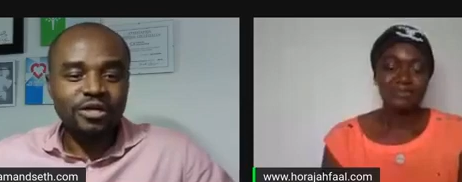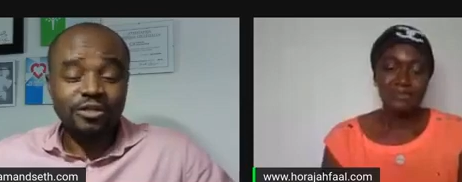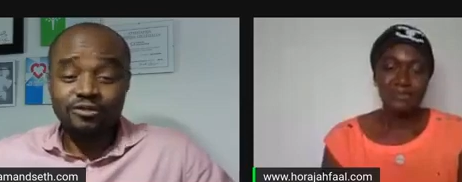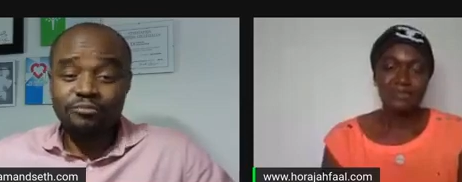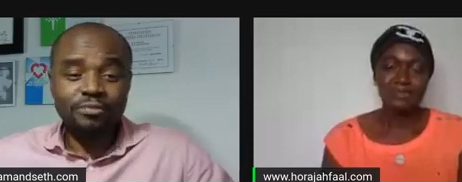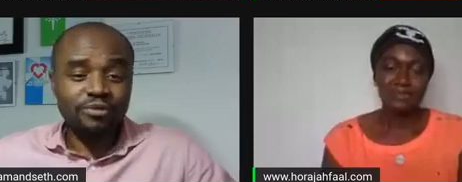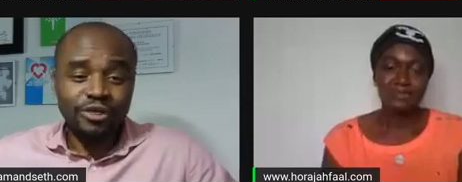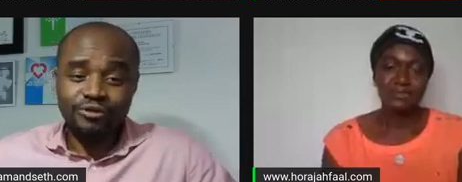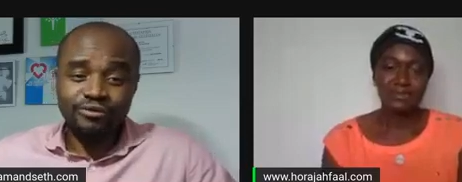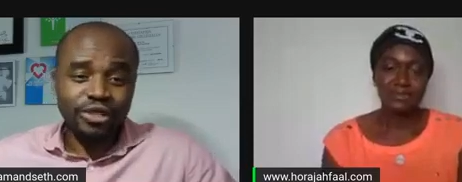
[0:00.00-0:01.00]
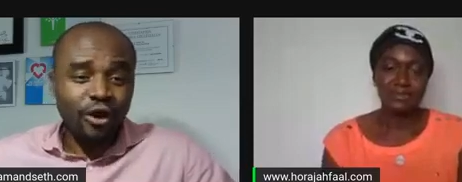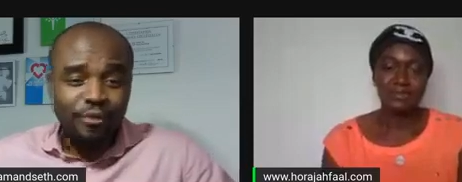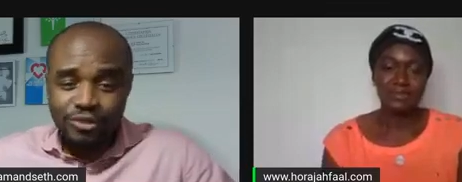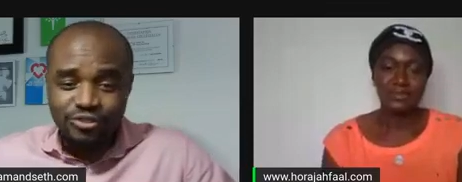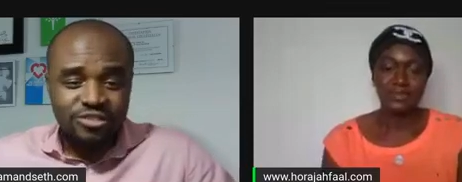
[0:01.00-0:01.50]
Speaker 1: A lot of people are going to
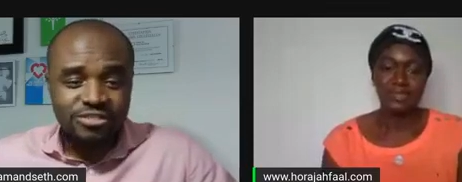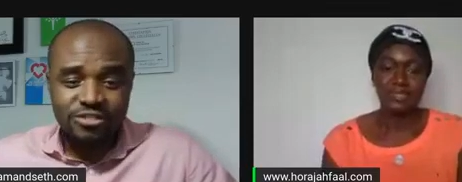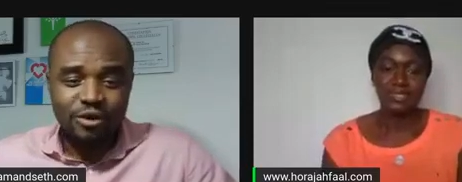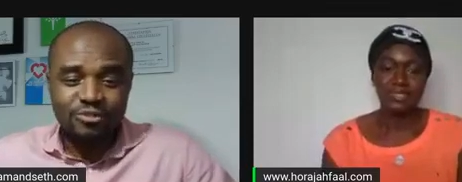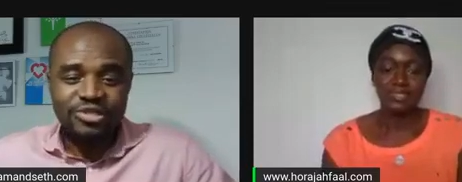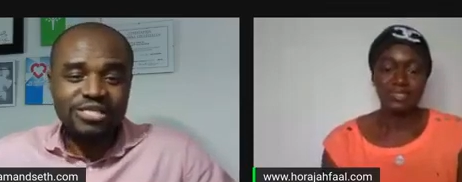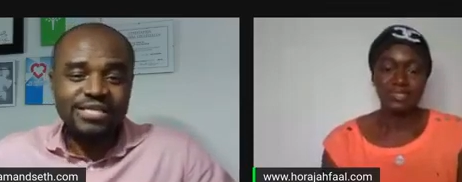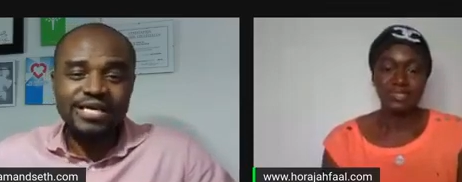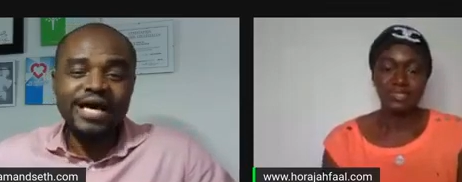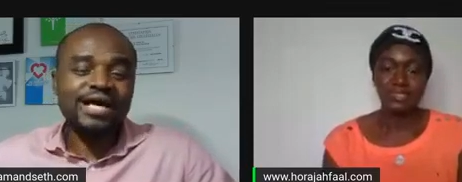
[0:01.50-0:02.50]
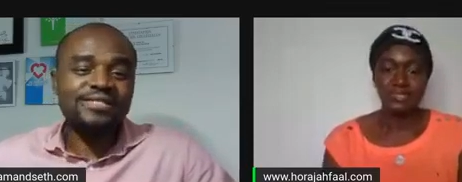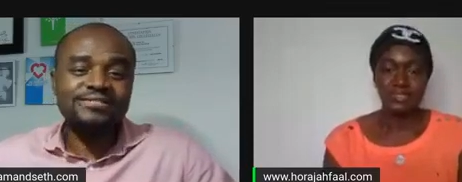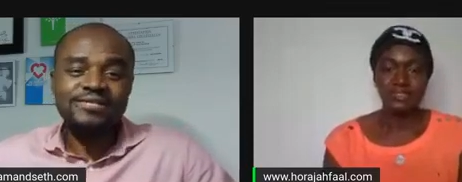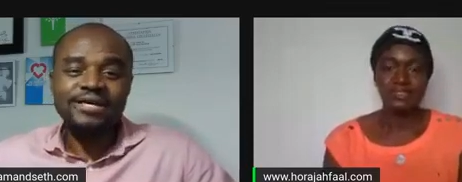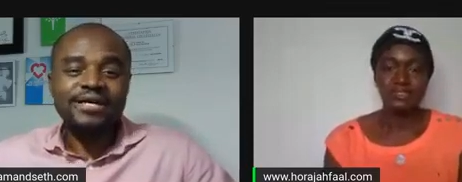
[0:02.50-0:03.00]
come into this community and
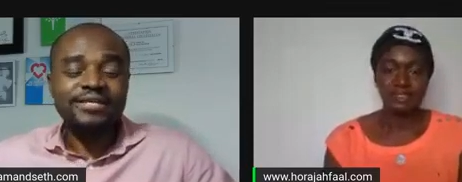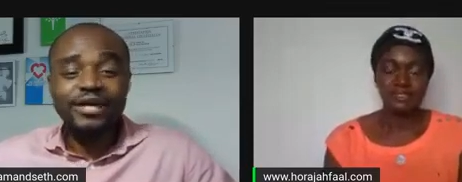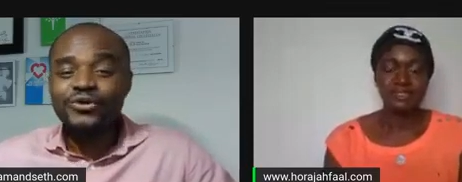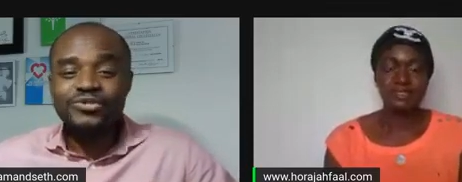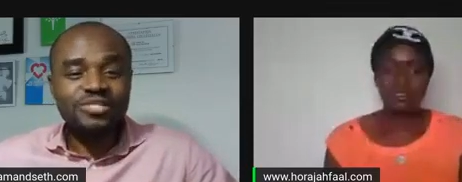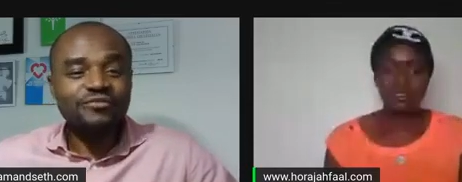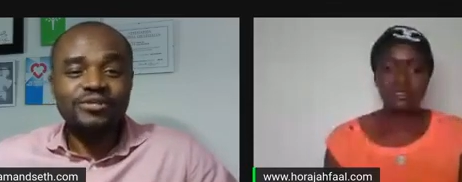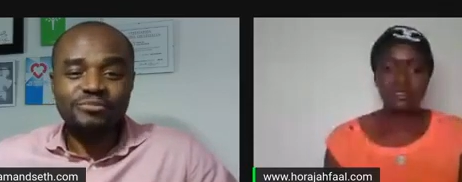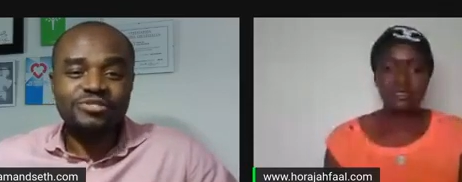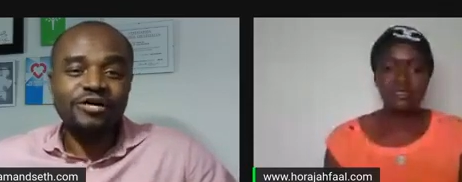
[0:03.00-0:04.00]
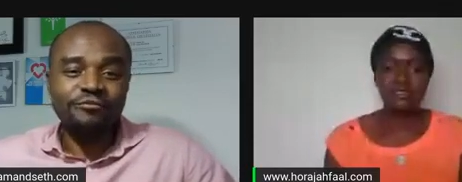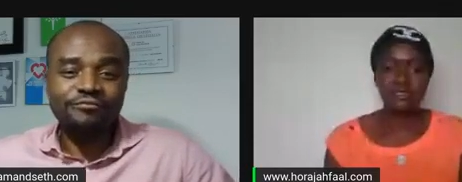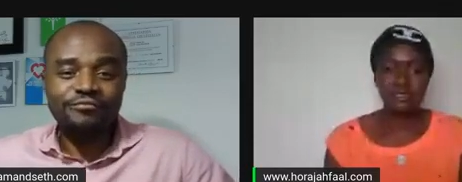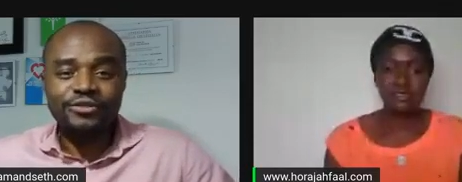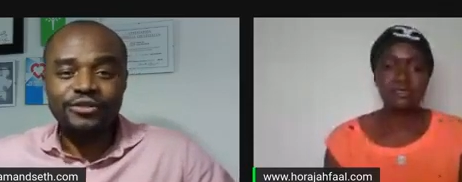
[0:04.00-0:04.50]
they are going to see for themselves,
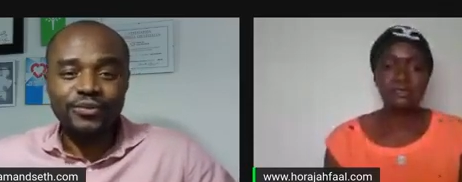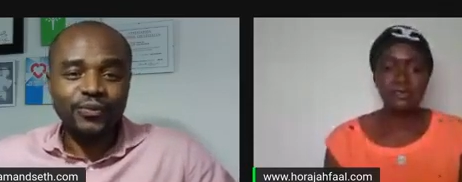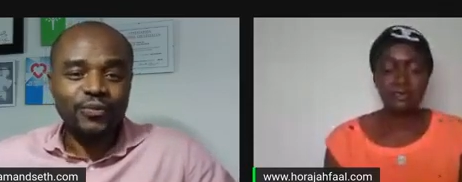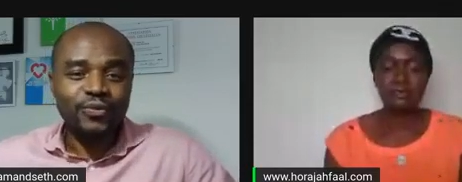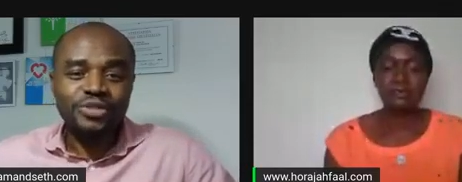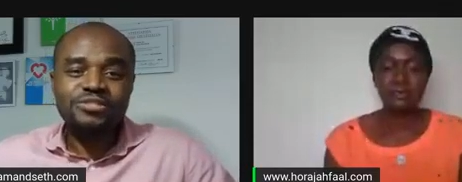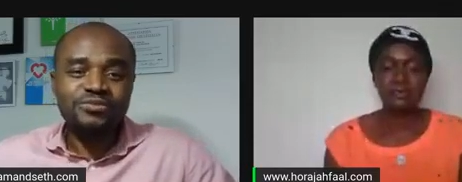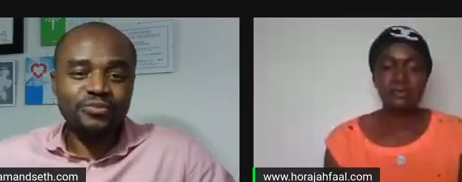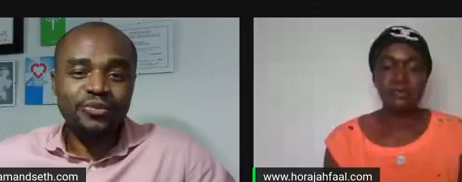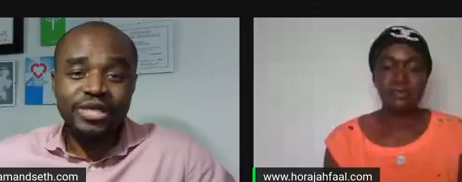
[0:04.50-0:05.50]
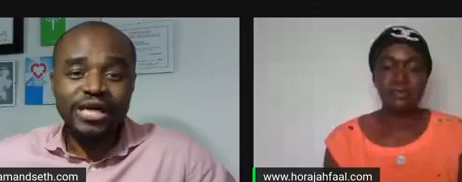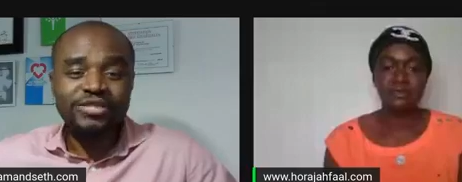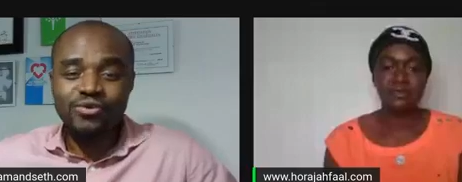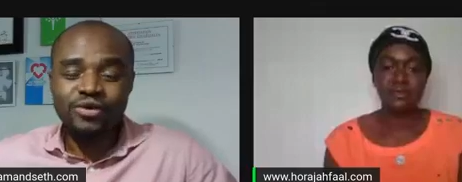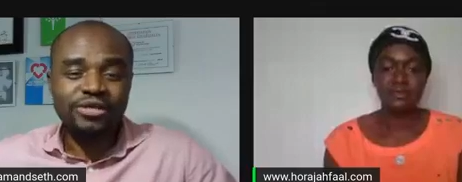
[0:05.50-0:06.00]
you know, what we are
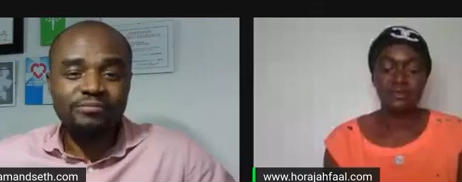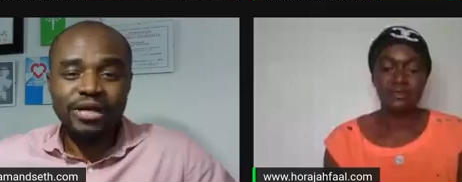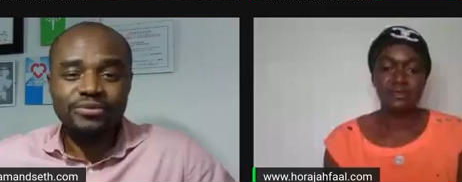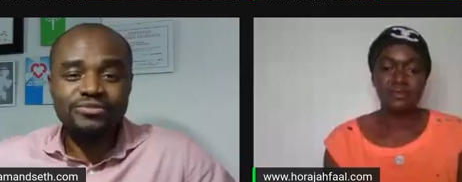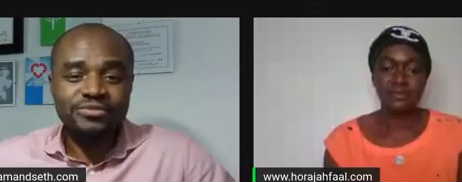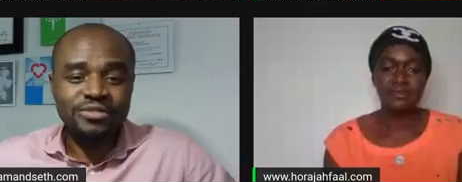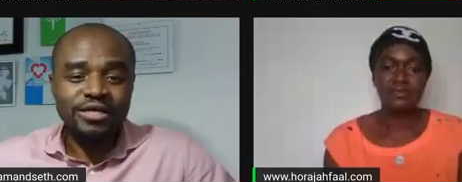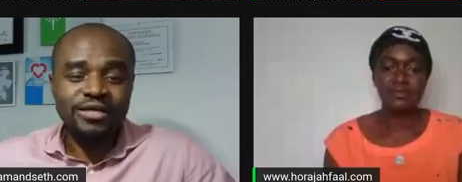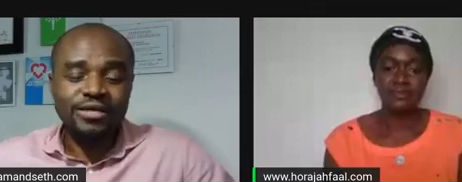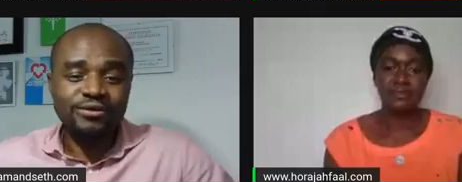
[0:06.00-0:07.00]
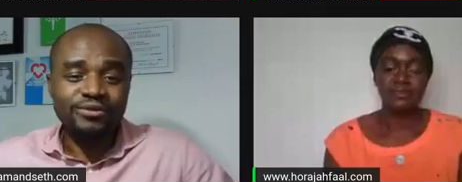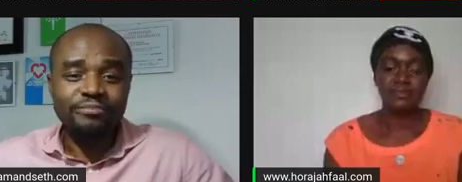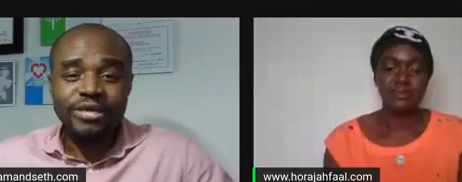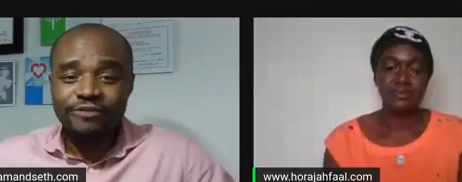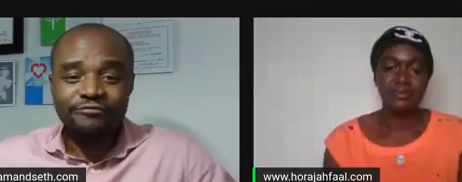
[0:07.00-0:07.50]
talking about, you know, the
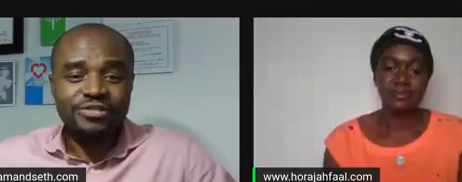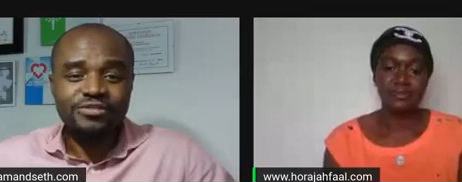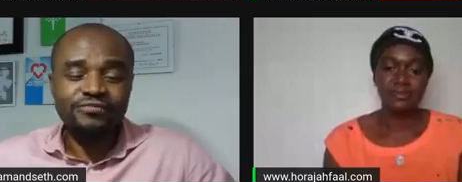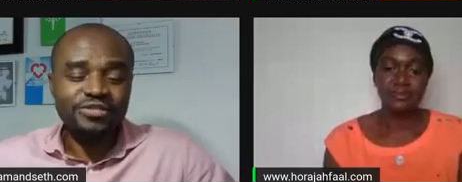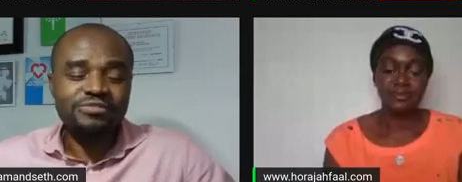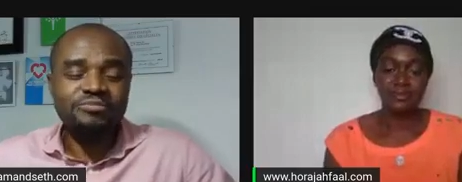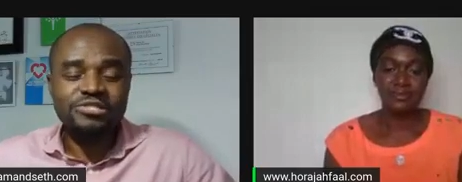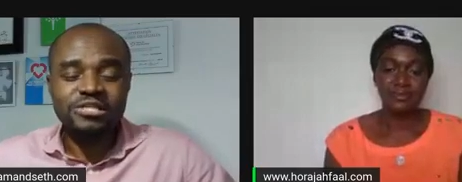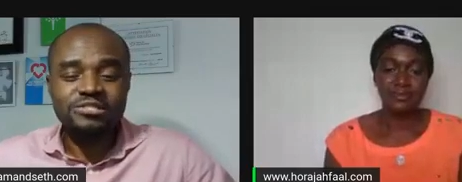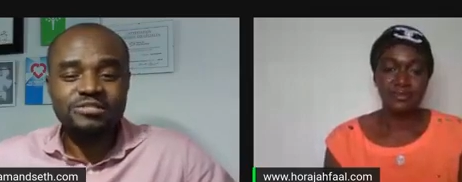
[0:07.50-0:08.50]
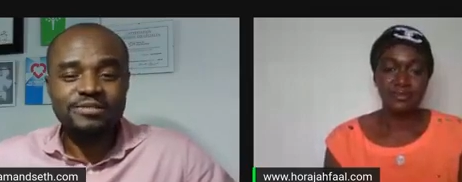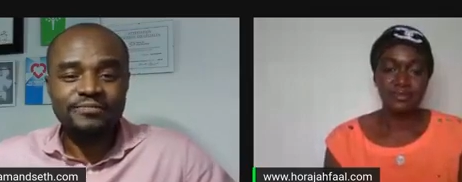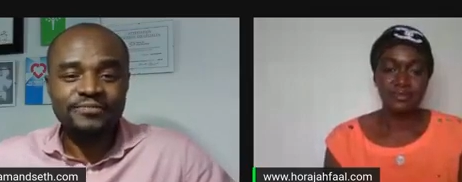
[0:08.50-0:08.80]
benefits of this business.